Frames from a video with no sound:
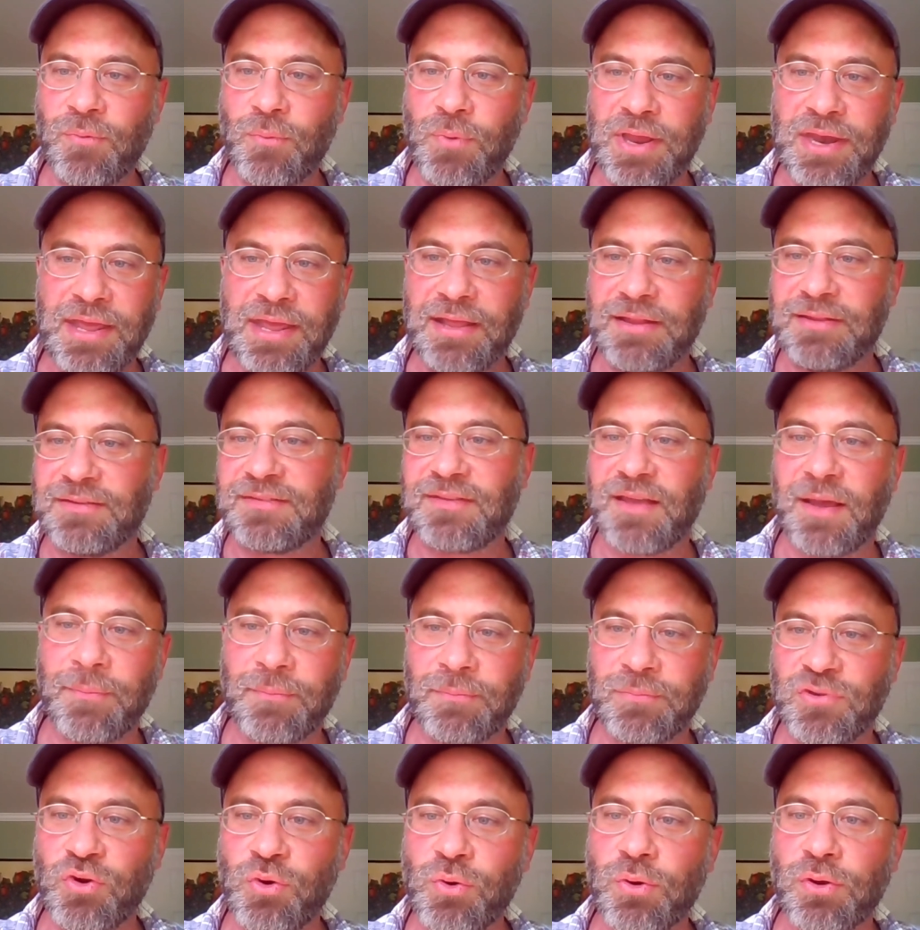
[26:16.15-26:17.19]
We need
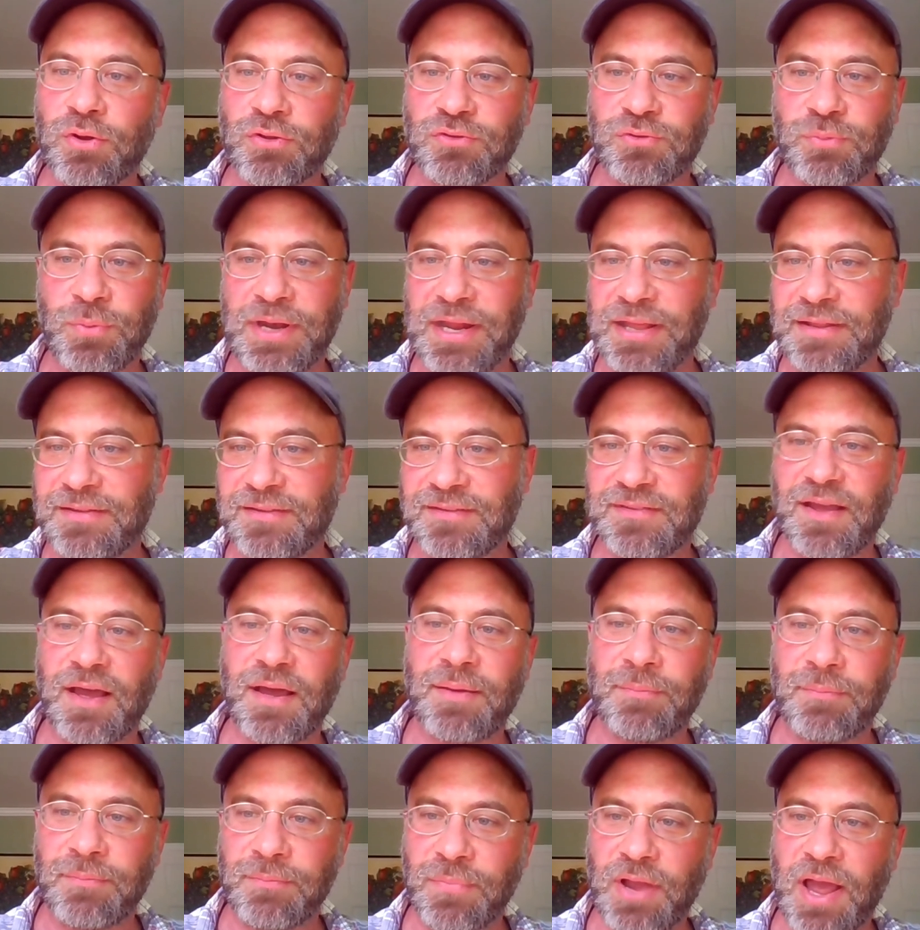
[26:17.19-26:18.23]
some tools. We need
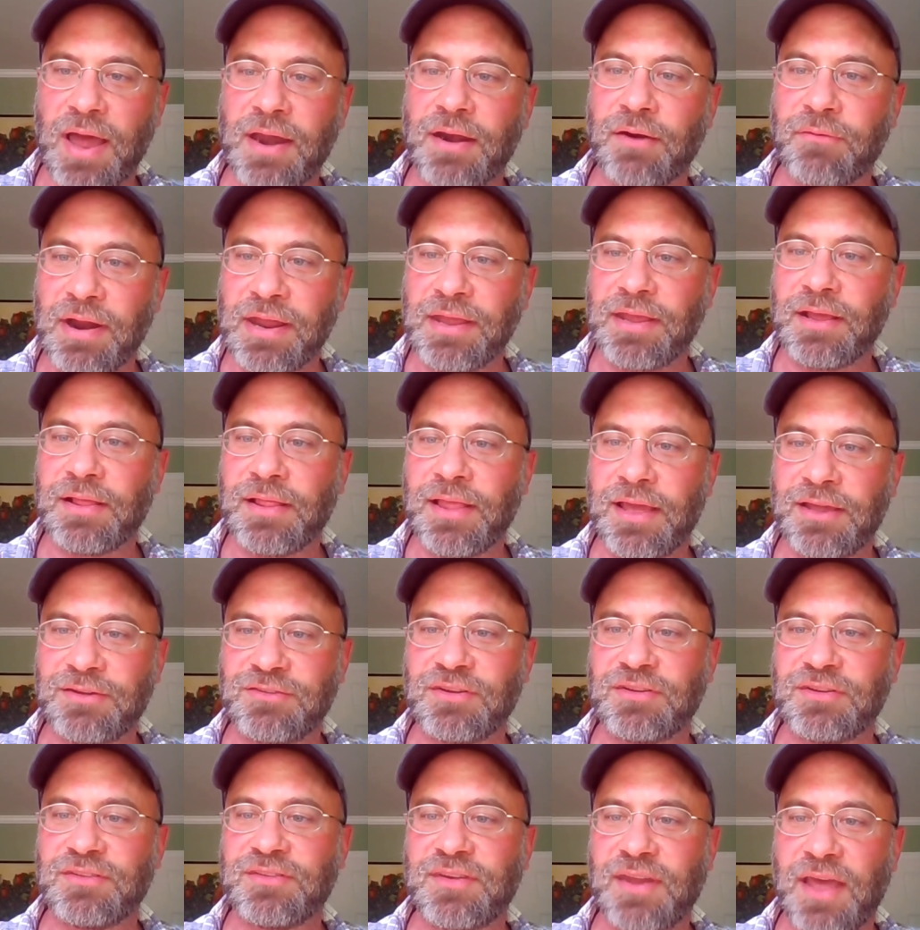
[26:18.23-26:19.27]
some kind of
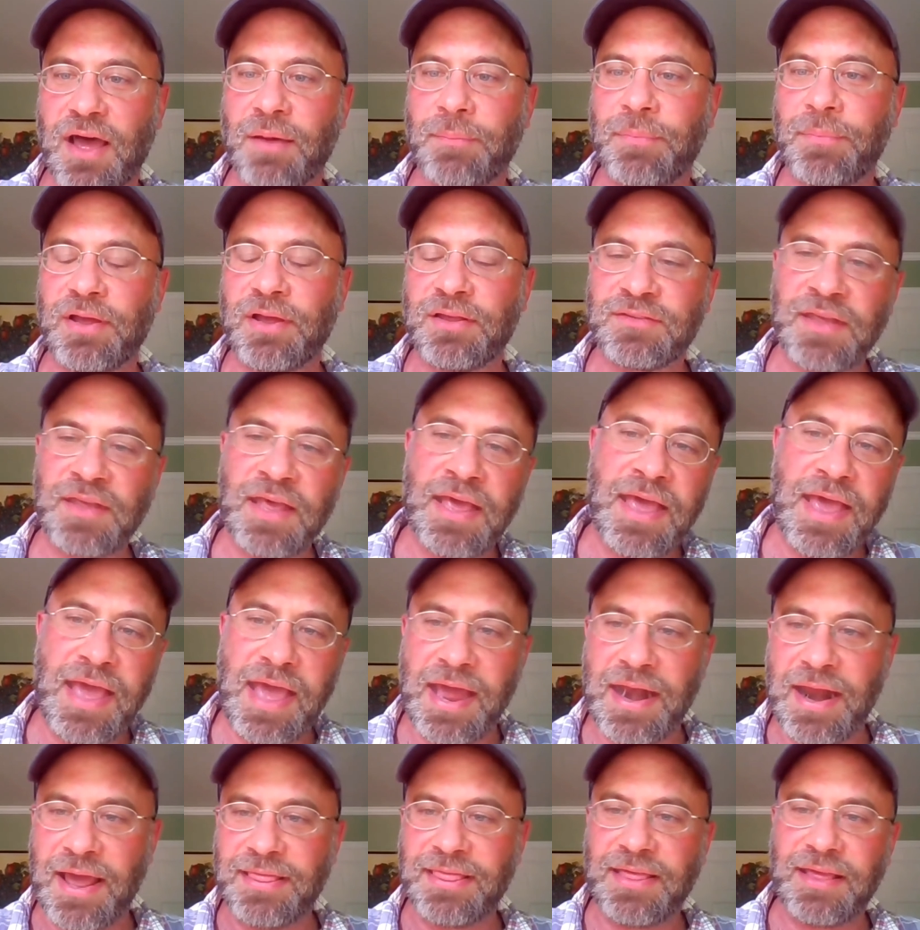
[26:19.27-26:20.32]
regulations to help us.
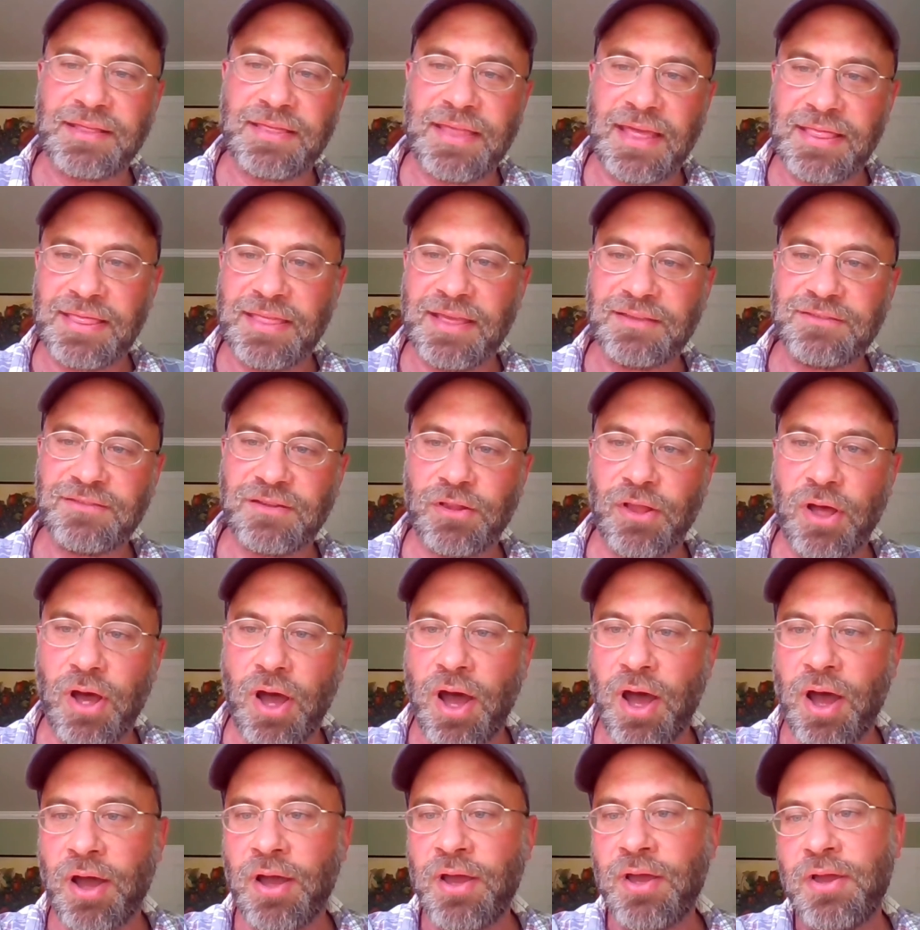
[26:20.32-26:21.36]
And I think then this
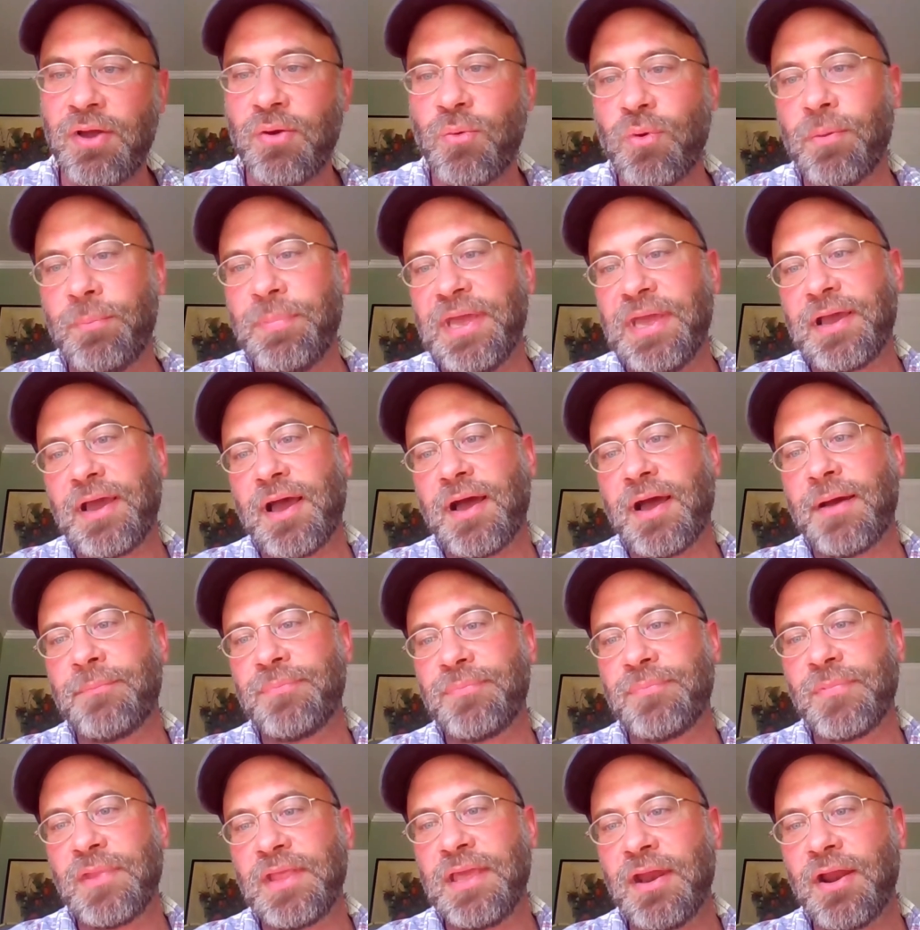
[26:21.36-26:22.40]
law will
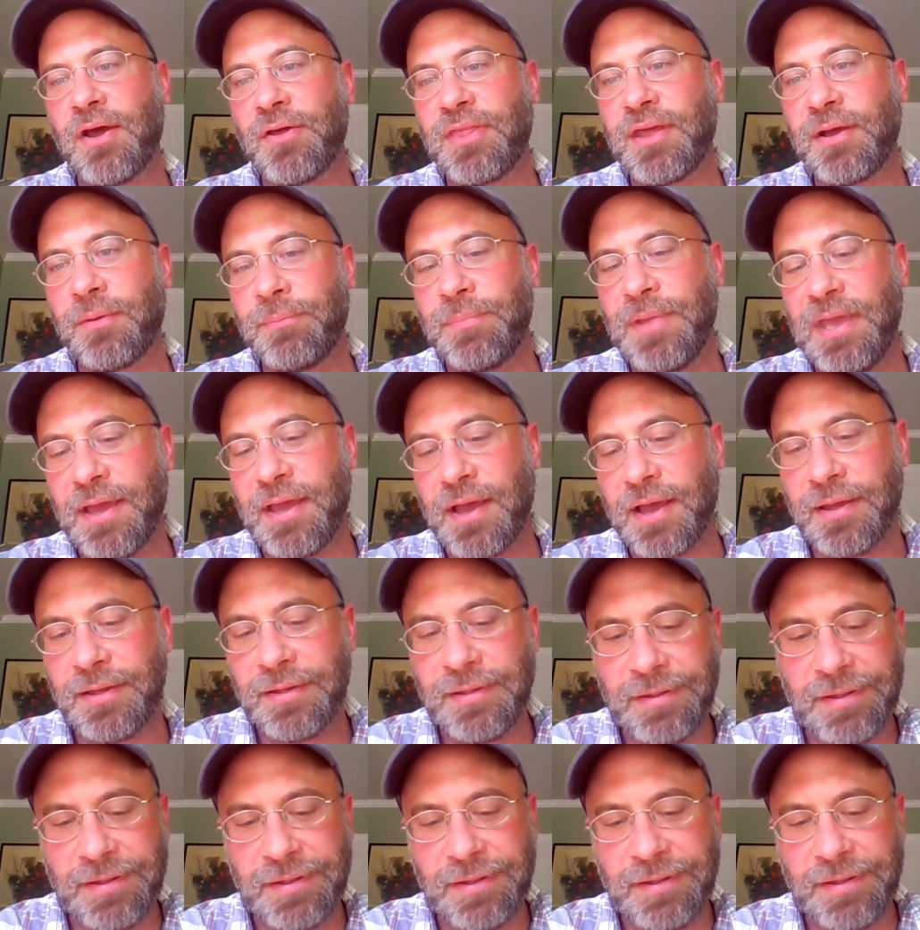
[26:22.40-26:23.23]
become, there'll be